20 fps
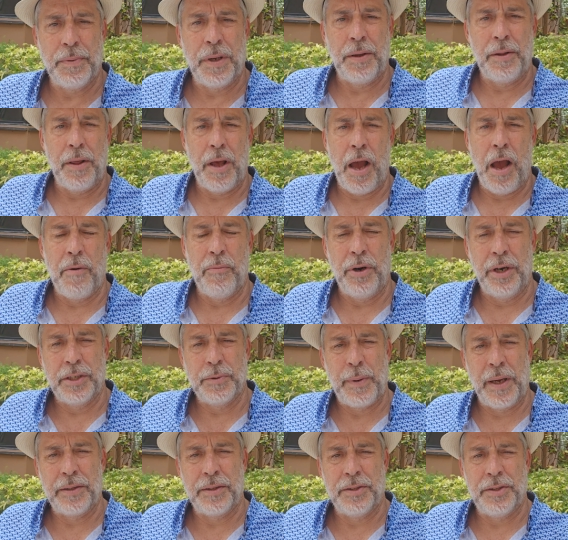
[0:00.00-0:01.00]
But I would
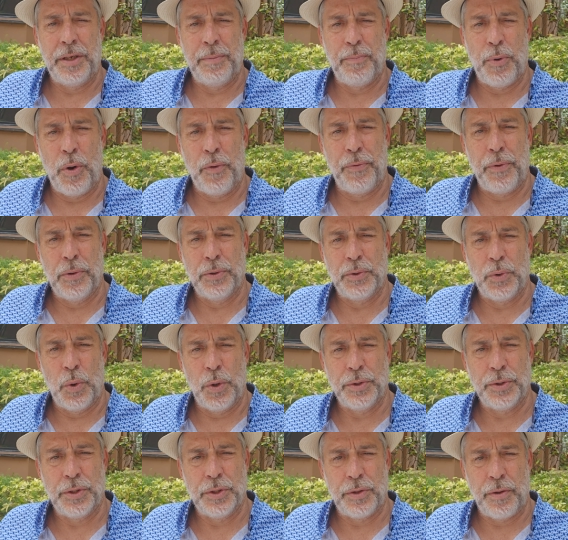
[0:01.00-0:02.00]
expect to see both those
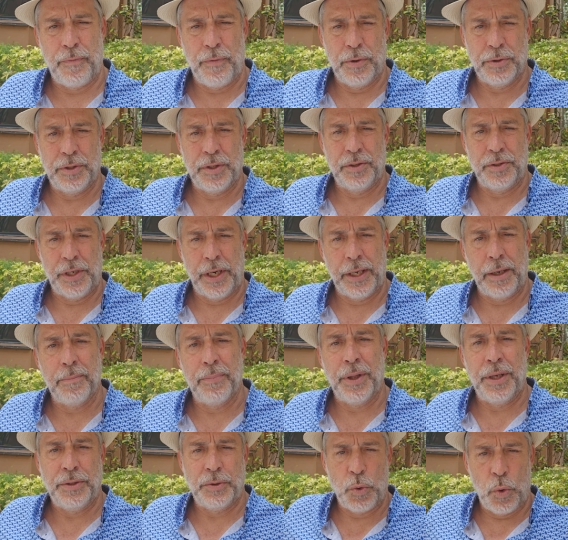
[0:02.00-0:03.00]
horses, the first and second
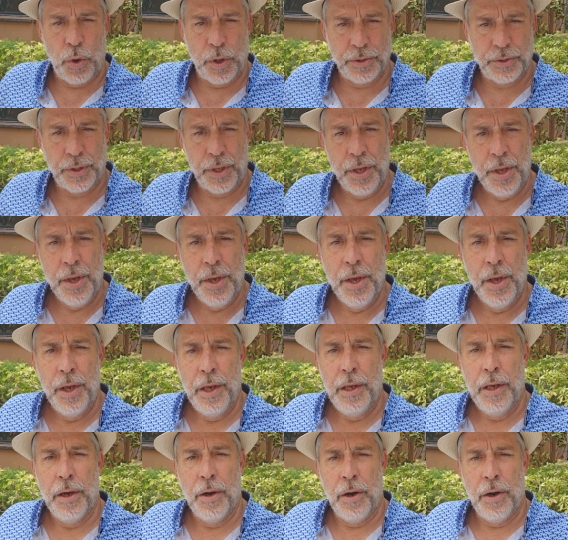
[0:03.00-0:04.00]
place horse
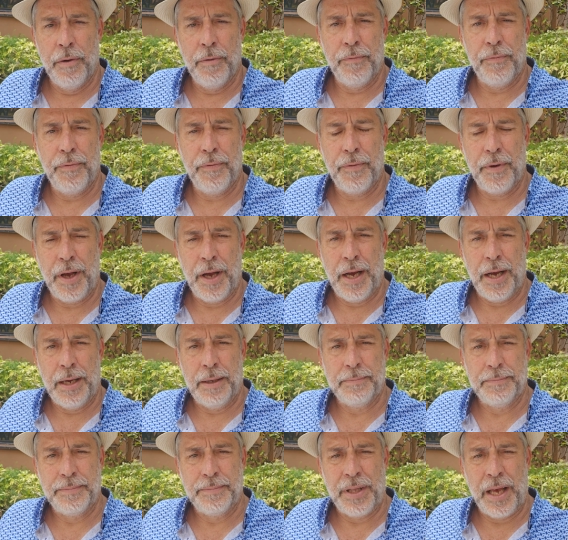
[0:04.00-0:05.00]
of
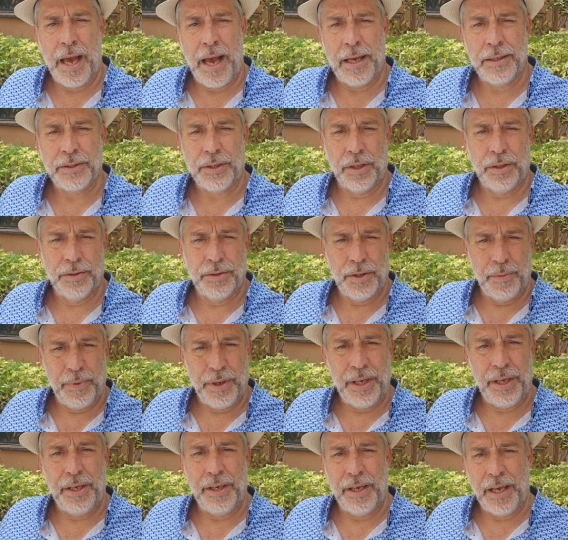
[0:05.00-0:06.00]
um, the Haskell, to
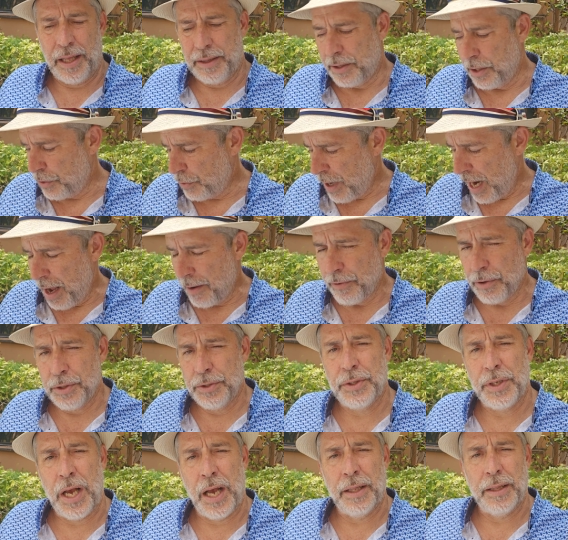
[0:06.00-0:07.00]
be at the
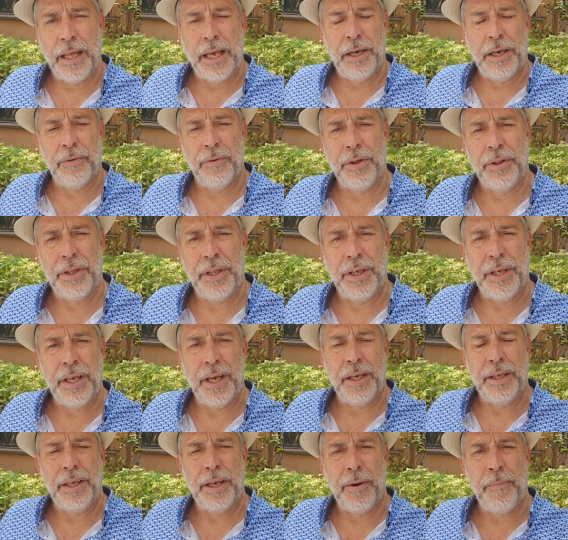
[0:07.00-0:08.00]
Traverse uh, later in
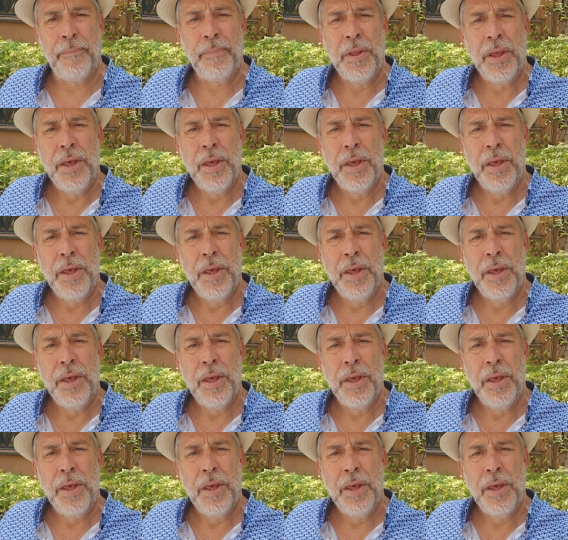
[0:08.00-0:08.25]
the uh, year.